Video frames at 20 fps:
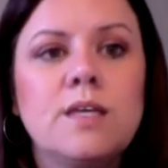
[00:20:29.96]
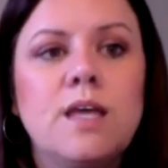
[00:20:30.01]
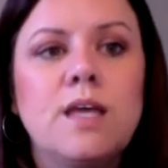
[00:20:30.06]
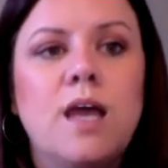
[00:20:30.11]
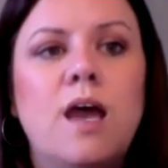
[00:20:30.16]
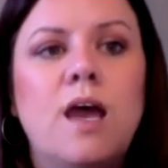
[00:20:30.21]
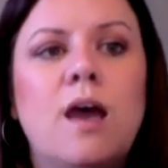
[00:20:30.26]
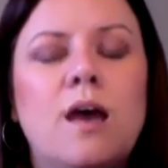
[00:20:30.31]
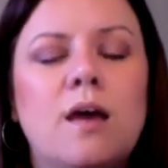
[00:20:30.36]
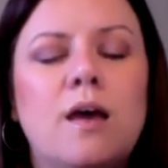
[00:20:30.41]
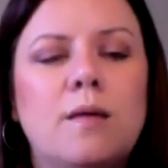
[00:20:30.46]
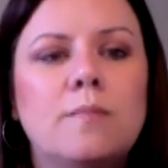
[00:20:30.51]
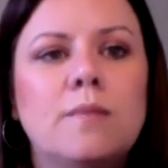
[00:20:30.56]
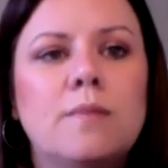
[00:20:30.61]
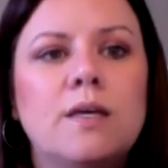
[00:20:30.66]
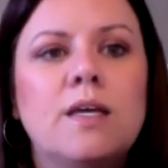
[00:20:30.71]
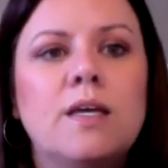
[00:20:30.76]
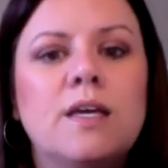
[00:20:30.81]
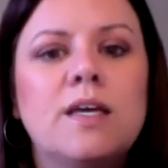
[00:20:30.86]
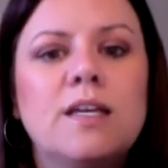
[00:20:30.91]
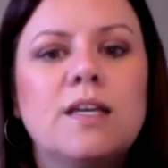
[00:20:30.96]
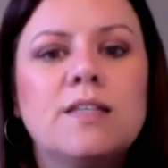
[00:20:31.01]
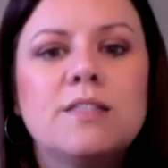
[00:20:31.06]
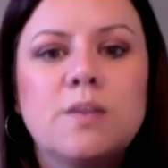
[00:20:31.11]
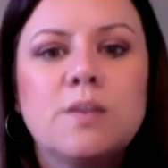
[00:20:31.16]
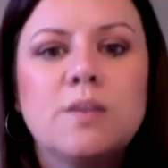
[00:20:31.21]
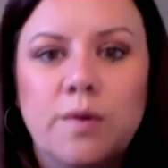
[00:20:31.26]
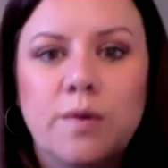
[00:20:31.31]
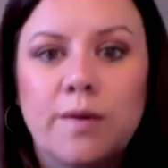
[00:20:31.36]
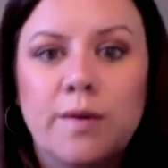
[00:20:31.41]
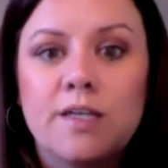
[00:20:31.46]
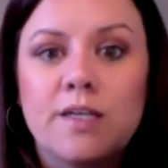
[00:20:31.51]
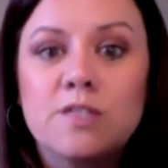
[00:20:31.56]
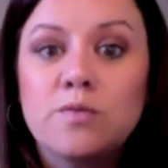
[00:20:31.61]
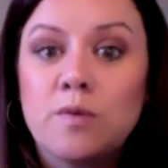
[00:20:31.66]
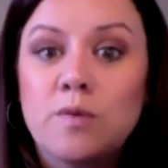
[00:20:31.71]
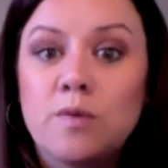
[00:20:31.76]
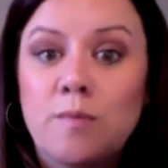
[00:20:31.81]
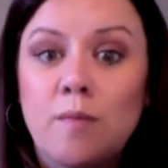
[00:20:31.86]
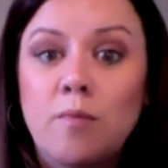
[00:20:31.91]
So anyway, because
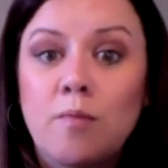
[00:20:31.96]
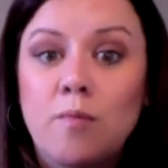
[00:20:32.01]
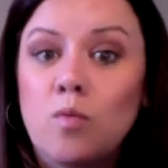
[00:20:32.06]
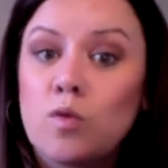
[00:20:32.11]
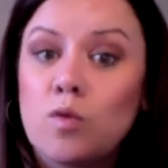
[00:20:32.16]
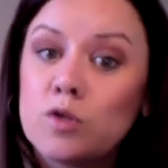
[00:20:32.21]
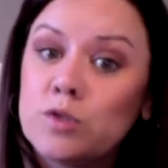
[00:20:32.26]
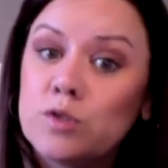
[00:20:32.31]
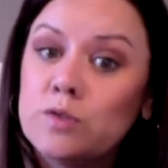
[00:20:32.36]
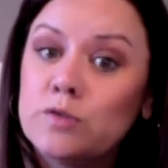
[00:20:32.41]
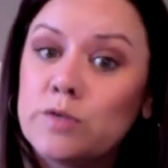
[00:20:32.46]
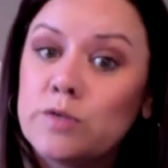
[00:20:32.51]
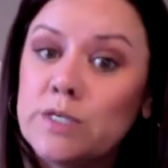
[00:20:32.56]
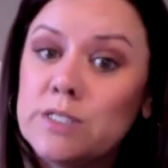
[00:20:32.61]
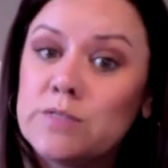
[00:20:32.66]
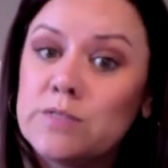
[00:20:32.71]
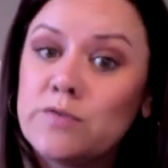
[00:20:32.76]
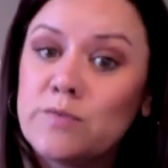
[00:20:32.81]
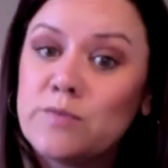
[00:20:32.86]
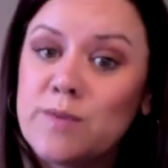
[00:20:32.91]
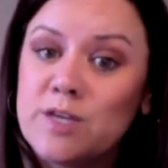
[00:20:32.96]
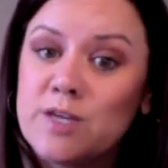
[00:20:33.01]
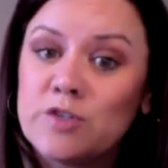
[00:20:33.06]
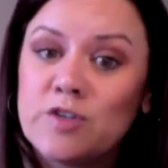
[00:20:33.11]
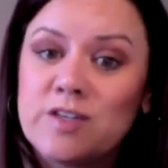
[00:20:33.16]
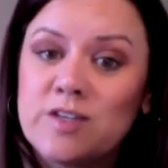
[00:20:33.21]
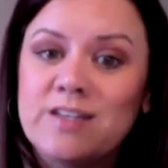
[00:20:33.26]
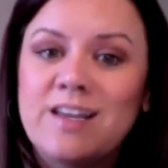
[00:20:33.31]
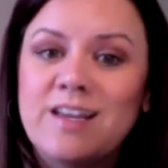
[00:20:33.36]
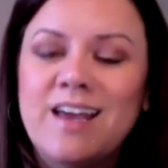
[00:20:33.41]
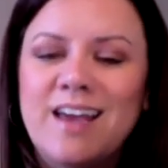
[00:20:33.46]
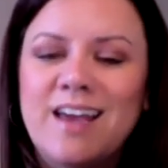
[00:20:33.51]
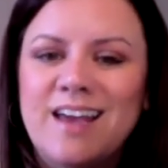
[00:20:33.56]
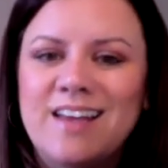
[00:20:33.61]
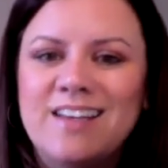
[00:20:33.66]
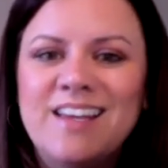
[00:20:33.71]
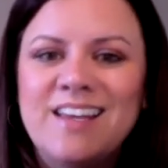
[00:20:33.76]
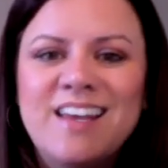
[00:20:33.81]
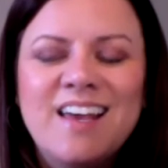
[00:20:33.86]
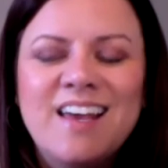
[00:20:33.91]
remember, we're doing transformation,
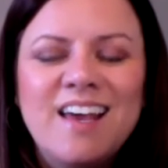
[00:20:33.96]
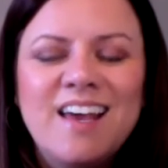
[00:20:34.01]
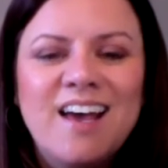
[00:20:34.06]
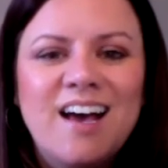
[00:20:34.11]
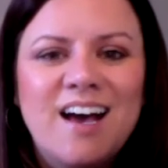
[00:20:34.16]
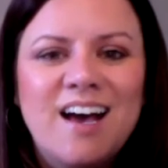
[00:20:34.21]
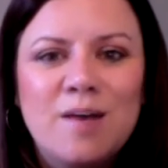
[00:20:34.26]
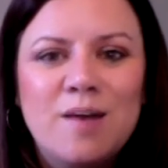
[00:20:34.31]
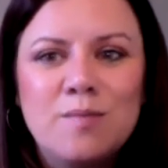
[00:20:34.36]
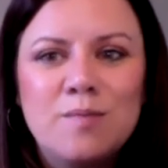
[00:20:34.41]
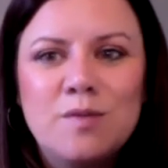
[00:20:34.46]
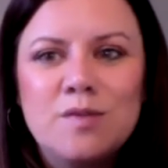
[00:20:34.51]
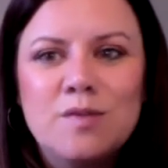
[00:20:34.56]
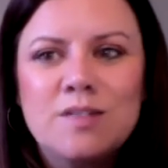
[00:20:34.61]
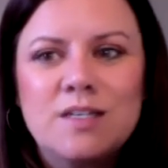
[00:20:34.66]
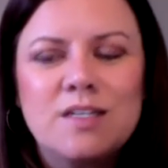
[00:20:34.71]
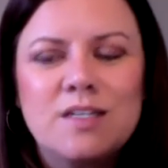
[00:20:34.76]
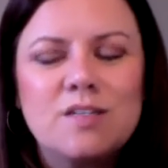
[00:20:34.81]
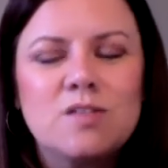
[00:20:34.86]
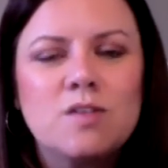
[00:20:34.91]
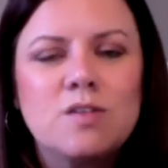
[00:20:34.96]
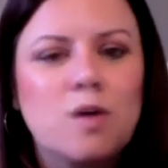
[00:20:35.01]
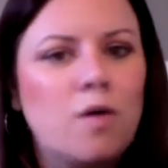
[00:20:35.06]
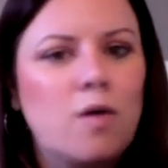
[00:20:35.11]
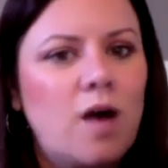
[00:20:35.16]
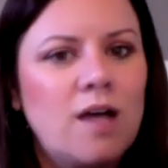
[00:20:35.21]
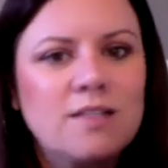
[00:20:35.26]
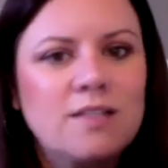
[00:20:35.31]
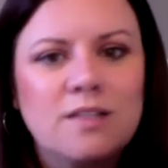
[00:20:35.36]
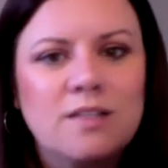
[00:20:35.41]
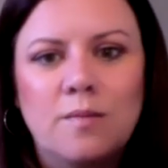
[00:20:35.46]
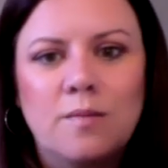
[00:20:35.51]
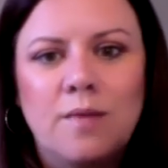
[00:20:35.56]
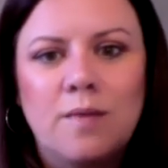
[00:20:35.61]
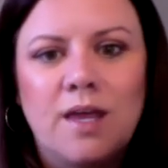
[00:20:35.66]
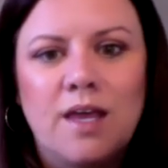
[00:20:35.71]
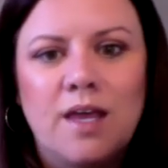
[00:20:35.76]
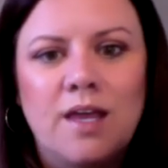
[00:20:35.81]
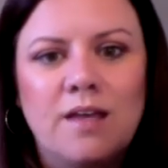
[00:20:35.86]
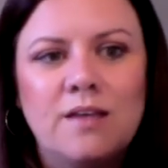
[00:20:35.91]
and music is so awesome
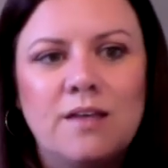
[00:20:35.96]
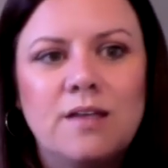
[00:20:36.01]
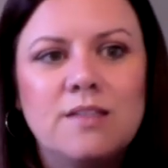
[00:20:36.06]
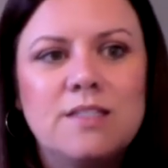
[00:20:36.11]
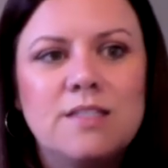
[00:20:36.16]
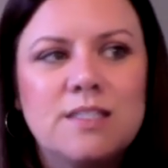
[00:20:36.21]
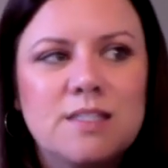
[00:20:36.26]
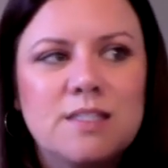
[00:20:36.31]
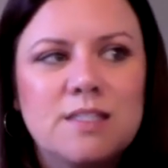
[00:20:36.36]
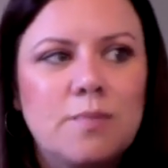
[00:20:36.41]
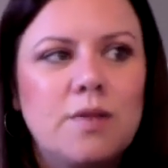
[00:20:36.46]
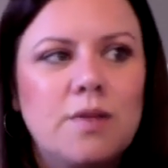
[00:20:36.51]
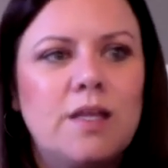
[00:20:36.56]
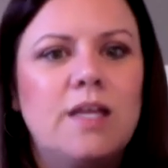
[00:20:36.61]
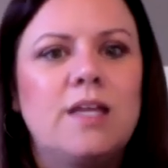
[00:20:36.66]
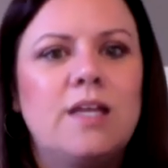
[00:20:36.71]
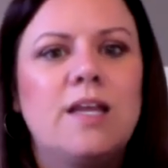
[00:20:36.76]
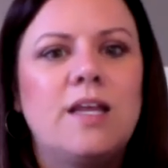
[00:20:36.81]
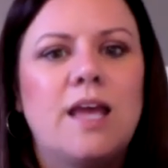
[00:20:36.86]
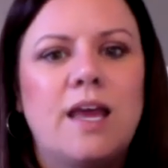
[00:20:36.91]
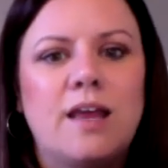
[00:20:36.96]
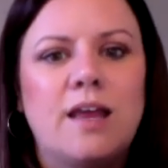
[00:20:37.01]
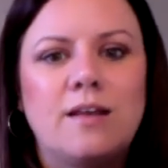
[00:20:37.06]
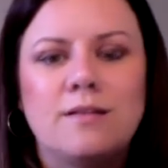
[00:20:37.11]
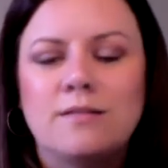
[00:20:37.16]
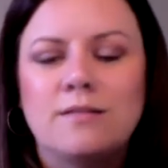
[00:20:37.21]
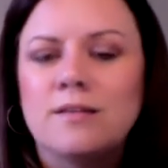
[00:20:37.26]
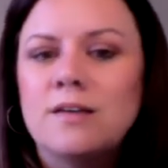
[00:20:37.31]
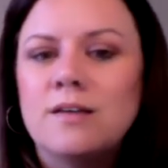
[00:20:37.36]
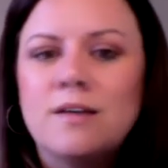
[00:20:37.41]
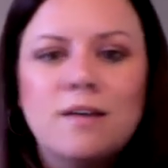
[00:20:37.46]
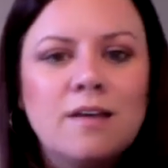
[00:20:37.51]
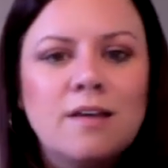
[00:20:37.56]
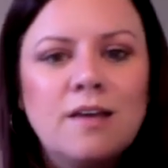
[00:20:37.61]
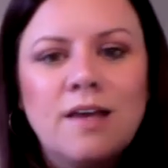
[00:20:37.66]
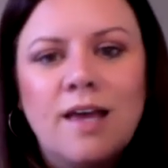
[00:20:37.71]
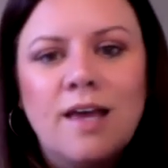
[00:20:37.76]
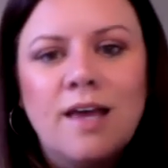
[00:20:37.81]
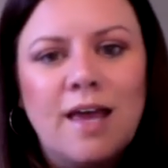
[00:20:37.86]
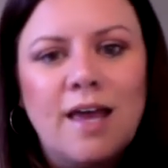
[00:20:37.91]
in discipline and
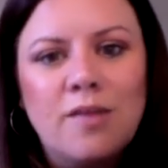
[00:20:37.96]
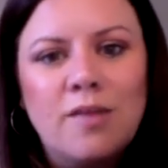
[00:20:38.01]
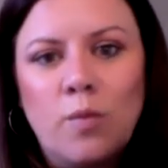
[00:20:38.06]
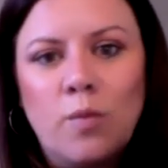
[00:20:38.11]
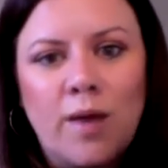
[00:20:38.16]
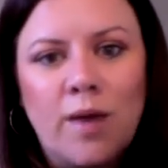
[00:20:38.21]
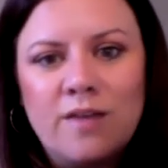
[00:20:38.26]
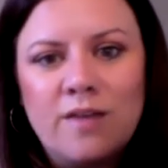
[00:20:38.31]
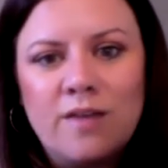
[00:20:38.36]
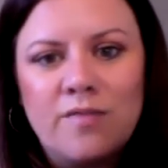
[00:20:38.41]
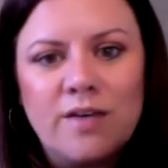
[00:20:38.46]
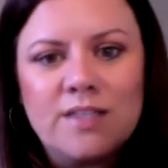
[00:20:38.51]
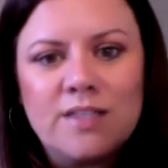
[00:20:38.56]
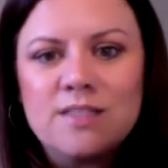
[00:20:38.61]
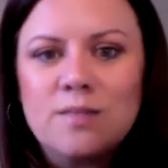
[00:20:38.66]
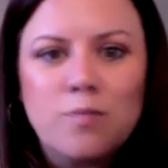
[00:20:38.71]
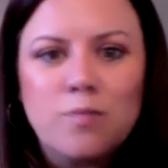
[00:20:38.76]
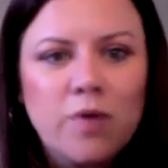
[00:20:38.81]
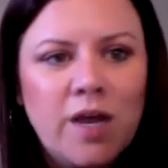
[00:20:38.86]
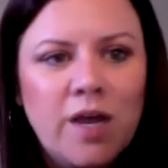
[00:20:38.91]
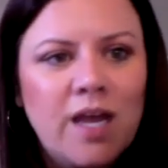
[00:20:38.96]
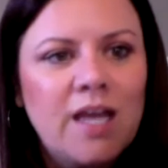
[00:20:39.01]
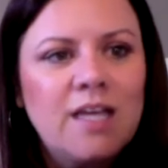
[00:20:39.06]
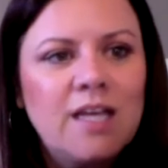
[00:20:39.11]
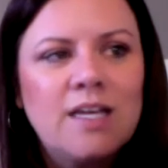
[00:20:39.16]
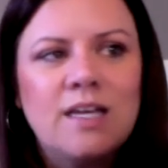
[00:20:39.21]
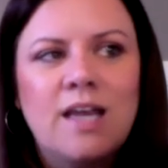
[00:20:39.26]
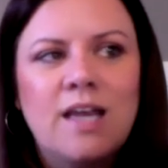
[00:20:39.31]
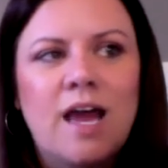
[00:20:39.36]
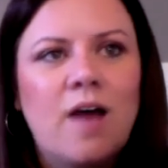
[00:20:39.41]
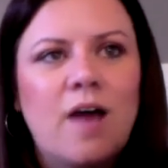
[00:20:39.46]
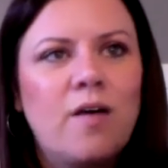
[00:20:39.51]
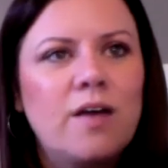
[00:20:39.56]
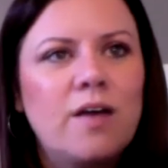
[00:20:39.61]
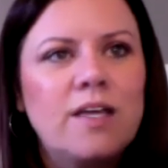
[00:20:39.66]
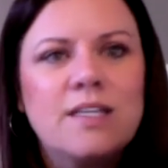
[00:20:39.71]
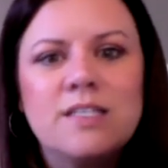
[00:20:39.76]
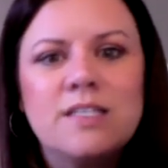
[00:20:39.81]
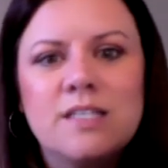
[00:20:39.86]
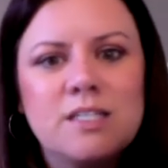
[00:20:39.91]
the way it affects the brain and how it
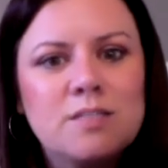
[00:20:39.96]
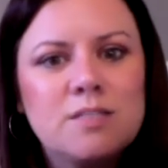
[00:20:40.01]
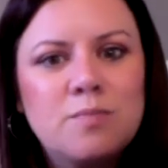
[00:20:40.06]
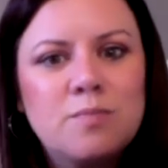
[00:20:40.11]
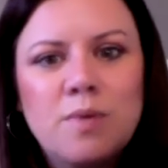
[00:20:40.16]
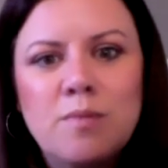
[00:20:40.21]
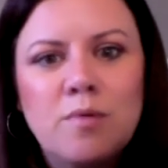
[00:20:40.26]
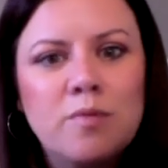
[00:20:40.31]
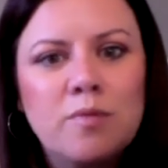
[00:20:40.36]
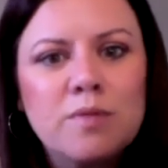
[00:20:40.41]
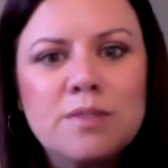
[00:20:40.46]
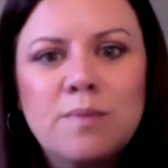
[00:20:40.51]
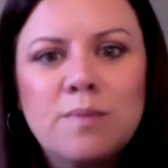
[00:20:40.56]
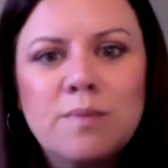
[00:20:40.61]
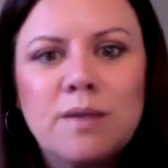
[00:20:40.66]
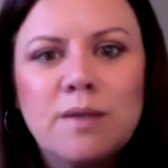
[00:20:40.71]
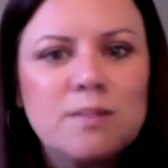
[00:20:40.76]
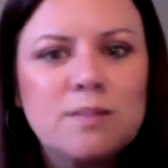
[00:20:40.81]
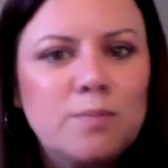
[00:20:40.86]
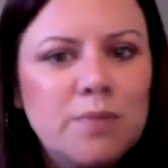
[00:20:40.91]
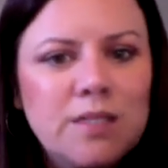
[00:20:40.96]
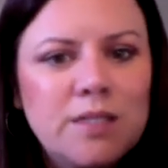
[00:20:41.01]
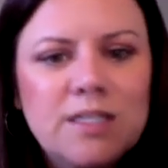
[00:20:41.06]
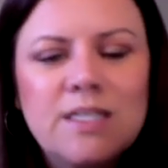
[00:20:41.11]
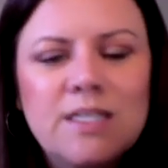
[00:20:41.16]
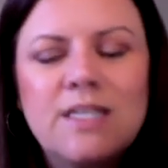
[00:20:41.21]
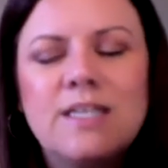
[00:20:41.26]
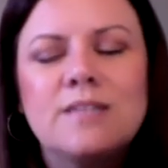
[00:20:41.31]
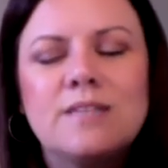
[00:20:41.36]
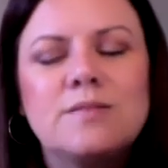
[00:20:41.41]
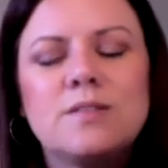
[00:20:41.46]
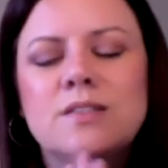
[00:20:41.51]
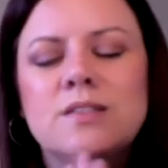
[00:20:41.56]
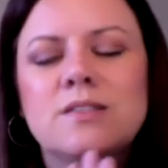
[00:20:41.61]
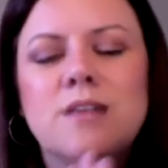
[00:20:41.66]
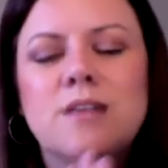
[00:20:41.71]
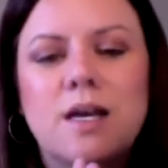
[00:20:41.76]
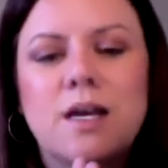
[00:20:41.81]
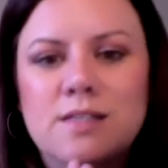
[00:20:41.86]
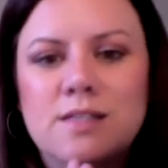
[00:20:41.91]
can teach people responsibility. It's
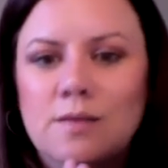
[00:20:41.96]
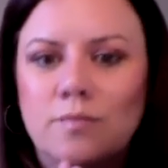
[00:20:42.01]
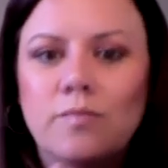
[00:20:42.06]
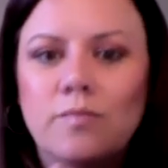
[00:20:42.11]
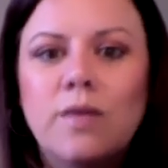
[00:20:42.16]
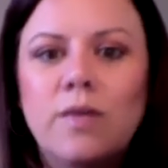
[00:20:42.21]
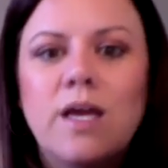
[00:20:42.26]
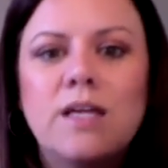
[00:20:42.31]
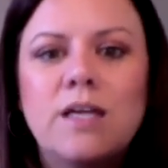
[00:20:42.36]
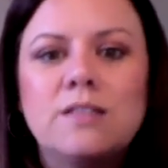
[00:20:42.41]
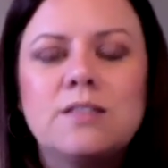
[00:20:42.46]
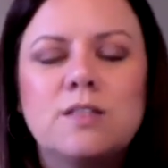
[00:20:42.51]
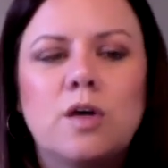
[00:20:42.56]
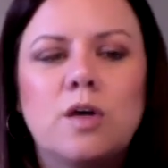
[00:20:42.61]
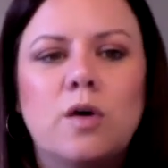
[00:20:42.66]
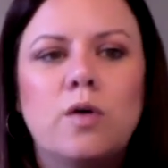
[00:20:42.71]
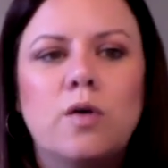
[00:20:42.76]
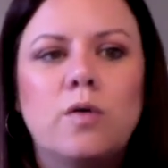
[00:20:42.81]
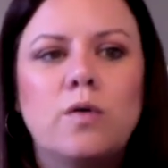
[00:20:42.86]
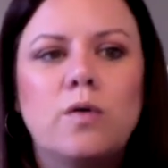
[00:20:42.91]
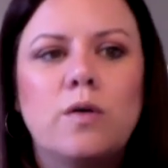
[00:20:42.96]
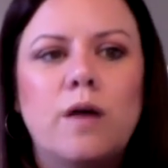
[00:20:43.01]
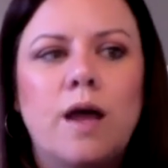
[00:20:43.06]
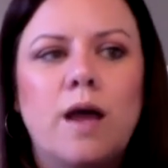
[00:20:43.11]
awesome. And so